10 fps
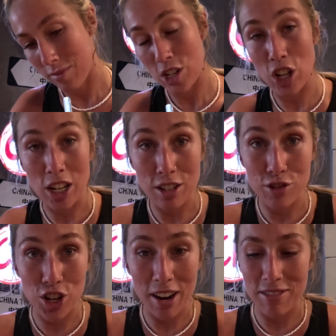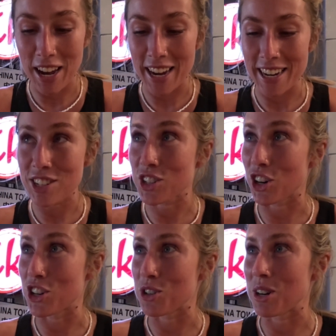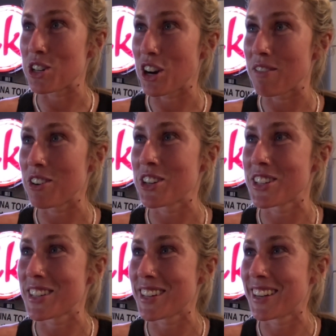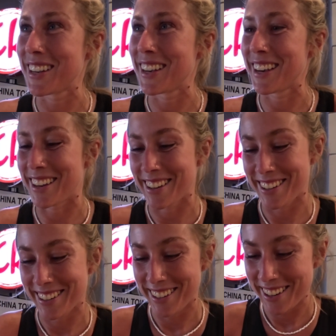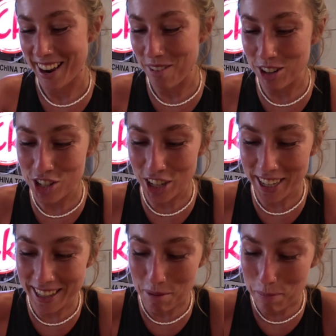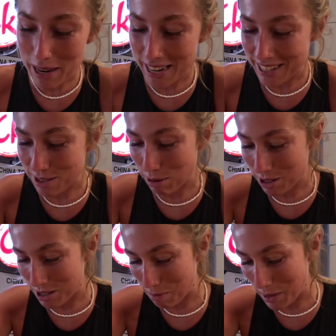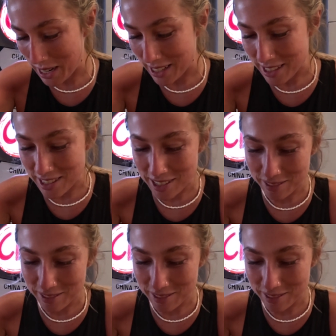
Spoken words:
lots of shaved ice. Kurt, do you want to try it first? I want to try the beans. Where's the beans?